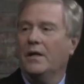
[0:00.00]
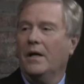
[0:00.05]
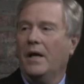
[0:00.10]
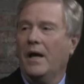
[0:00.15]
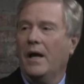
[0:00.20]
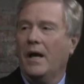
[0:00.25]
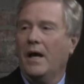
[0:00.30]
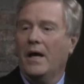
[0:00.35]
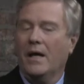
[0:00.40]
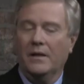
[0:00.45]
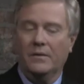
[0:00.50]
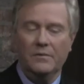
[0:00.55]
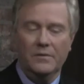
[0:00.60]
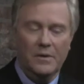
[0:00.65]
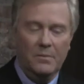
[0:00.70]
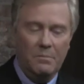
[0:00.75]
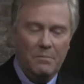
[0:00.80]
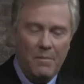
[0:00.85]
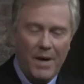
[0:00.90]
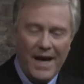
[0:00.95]

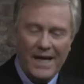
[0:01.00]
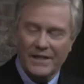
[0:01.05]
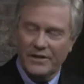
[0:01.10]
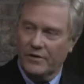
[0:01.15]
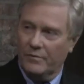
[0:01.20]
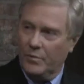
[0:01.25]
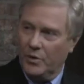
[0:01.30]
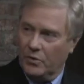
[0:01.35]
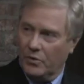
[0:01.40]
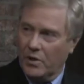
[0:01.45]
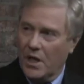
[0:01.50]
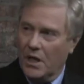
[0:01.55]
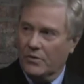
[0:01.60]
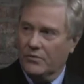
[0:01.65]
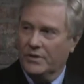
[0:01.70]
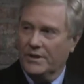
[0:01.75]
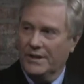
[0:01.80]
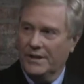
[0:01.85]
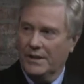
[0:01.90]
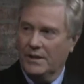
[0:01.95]
and the massive
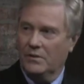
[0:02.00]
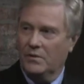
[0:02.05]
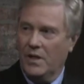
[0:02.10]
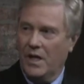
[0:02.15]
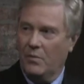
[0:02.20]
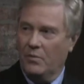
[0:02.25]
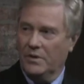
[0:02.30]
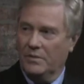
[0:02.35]
bureaucracy that